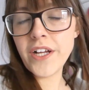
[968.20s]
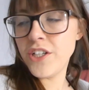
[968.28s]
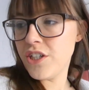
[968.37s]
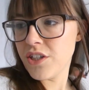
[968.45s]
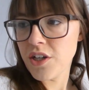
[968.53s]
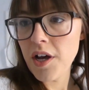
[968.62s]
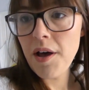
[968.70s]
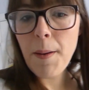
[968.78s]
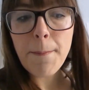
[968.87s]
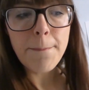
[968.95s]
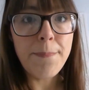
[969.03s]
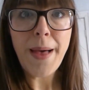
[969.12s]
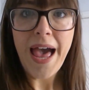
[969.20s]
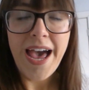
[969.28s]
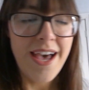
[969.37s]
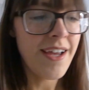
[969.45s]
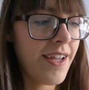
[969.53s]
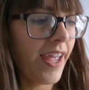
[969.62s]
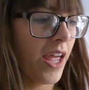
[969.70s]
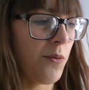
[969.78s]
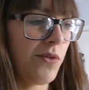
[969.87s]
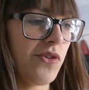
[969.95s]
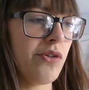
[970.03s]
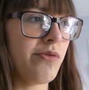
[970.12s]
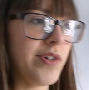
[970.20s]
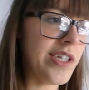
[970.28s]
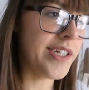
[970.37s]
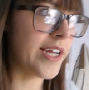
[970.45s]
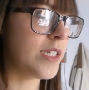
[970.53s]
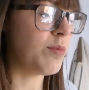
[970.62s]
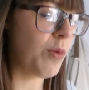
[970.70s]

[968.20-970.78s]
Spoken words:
I just got back. It was a really nice